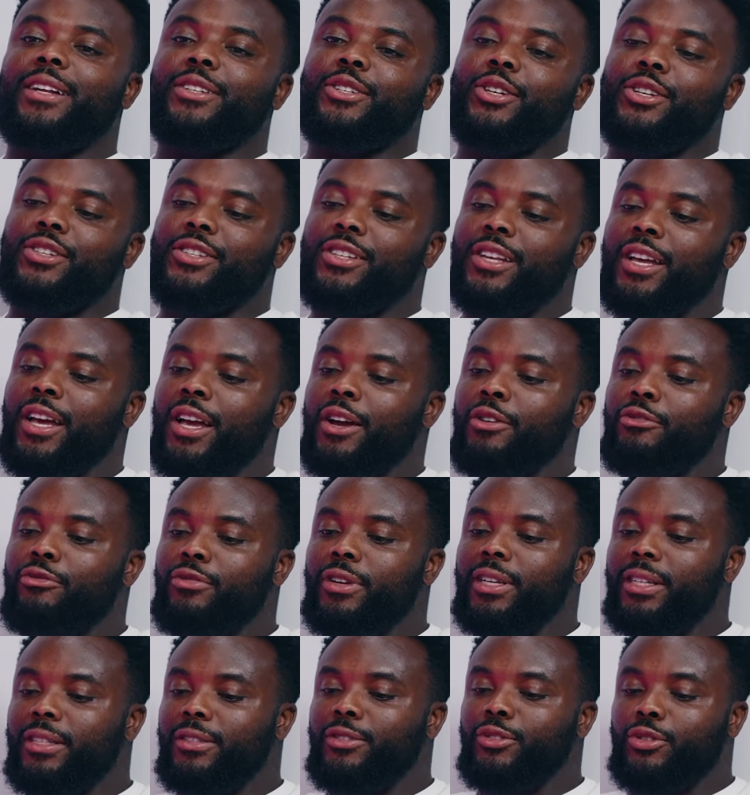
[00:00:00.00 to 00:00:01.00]
just
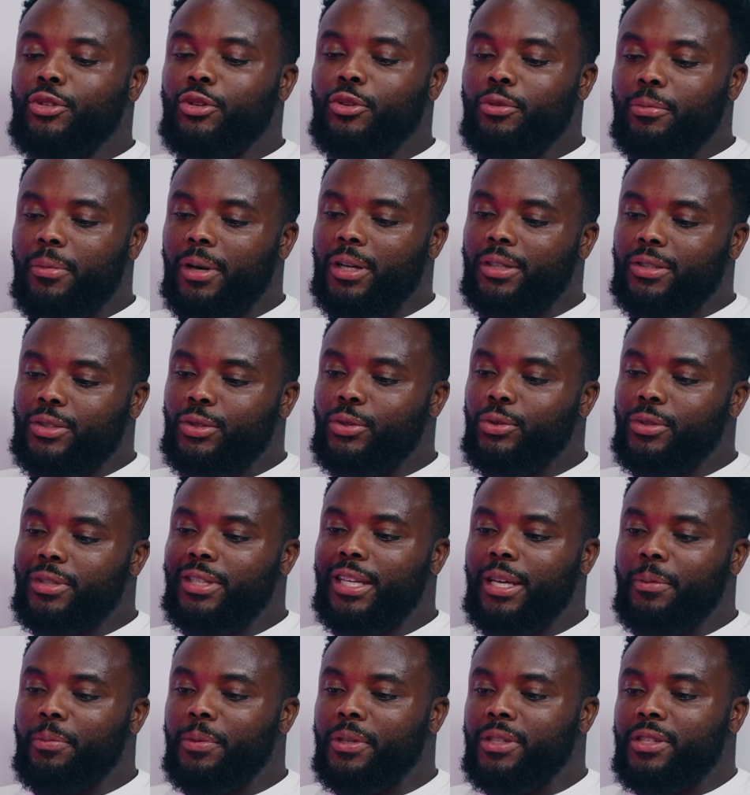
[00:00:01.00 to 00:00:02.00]
read too
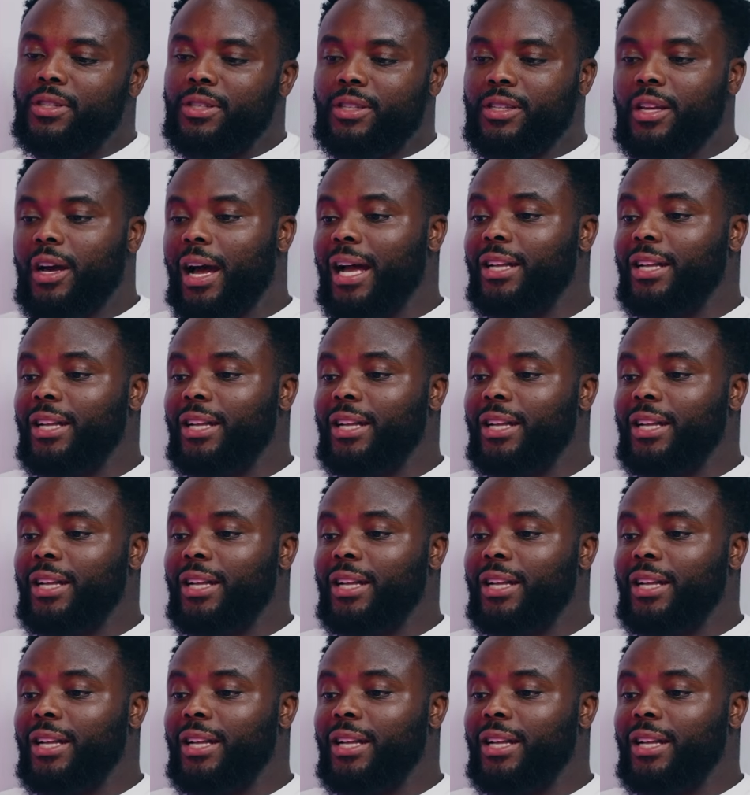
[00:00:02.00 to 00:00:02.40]
deep into stuff.